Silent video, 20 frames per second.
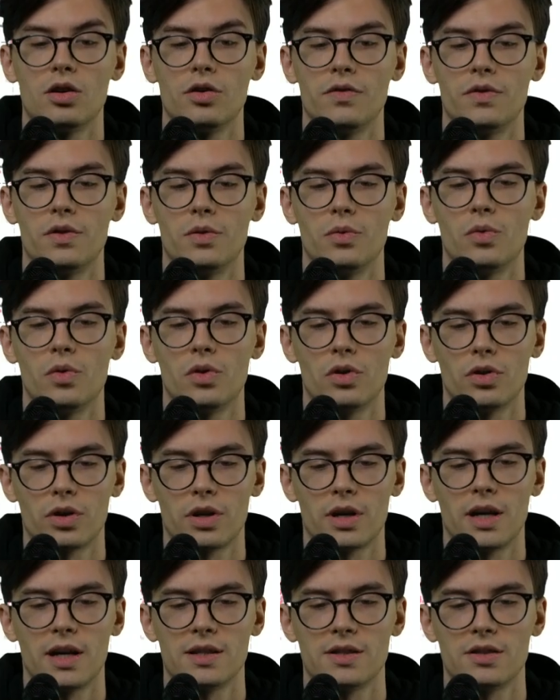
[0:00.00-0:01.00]
the work
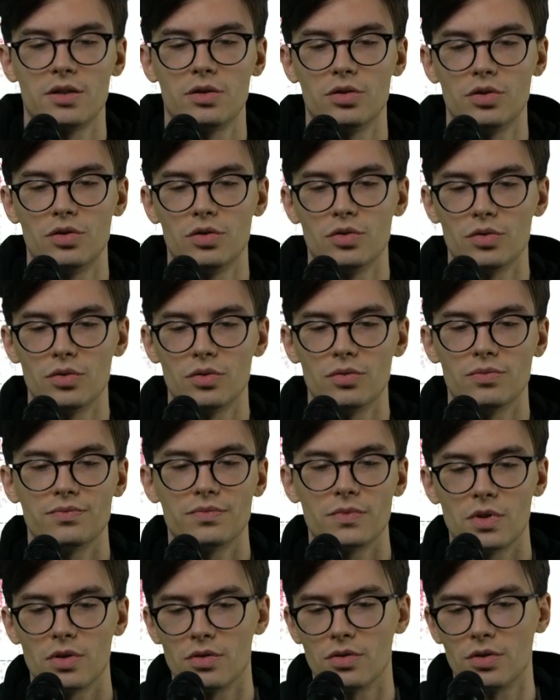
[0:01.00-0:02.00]
has to do,
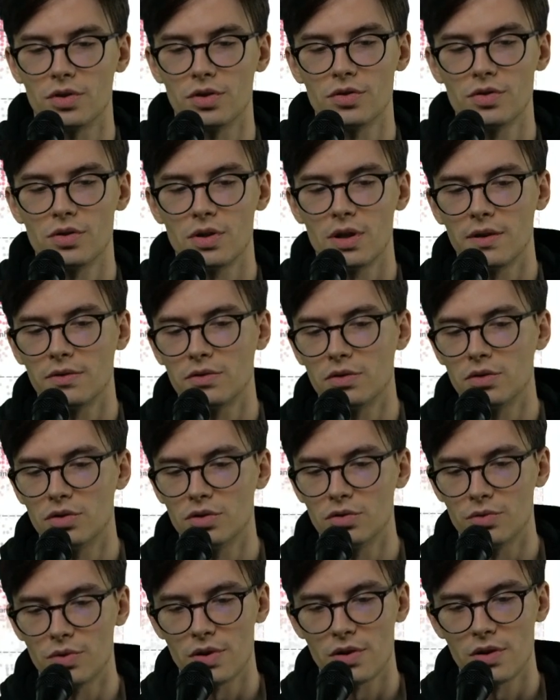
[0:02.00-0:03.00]
or used to have to do,
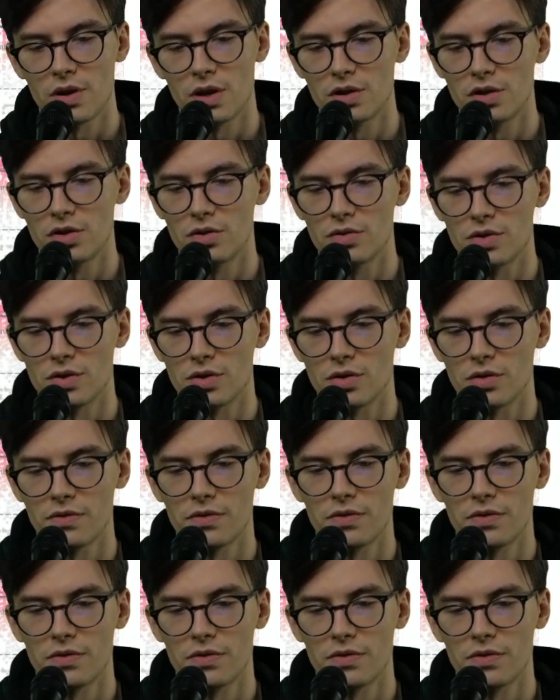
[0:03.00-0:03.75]
with issues of